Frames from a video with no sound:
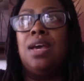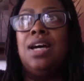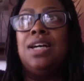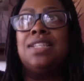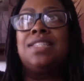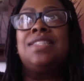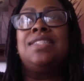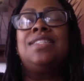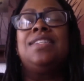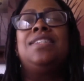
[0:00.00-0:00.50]

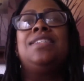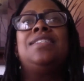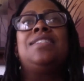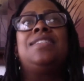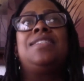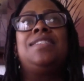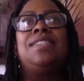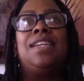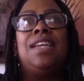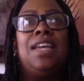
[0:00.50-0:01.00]

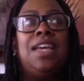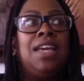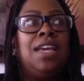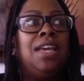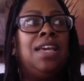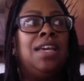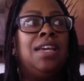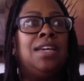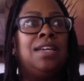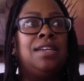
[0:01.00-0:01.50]
assist
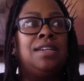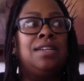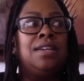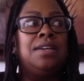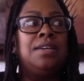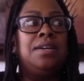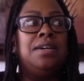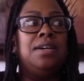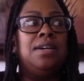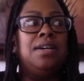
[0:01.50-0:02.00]
in
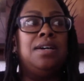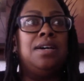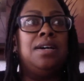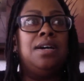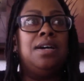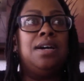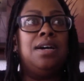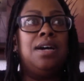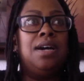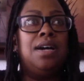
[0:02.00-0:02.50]

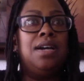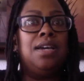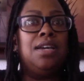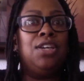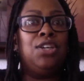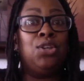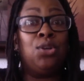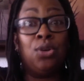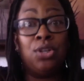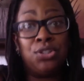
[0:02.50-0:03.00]

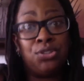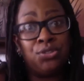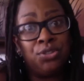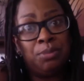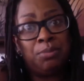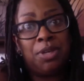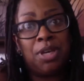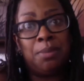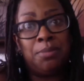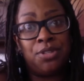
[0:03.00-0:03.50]
your dream
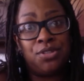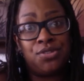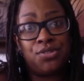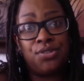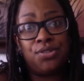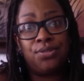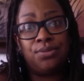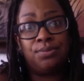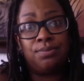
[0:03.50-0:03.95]
coming true,